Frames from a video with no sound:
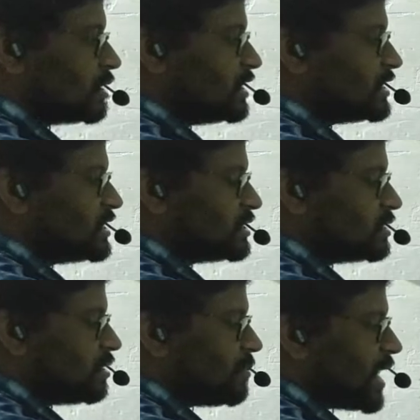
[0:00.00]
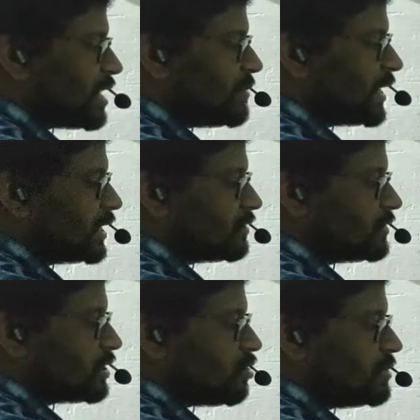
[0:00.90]
This is paramagnetic
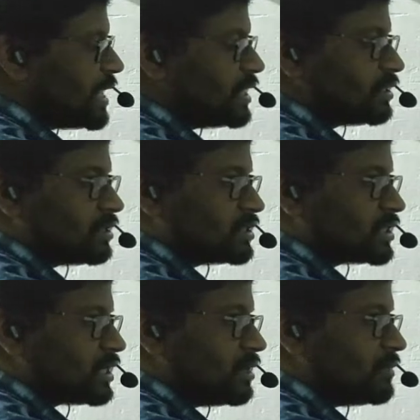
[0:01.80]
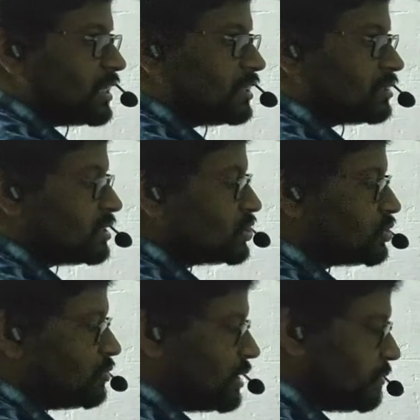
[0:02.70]
with how many electrons? Unpaired electrons,
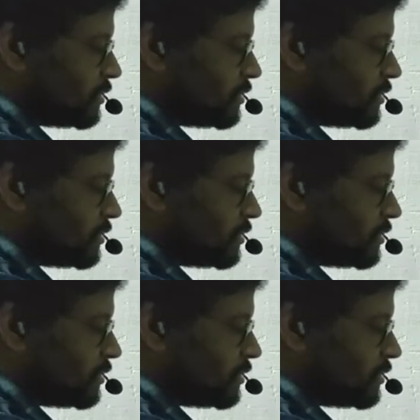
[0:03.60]
2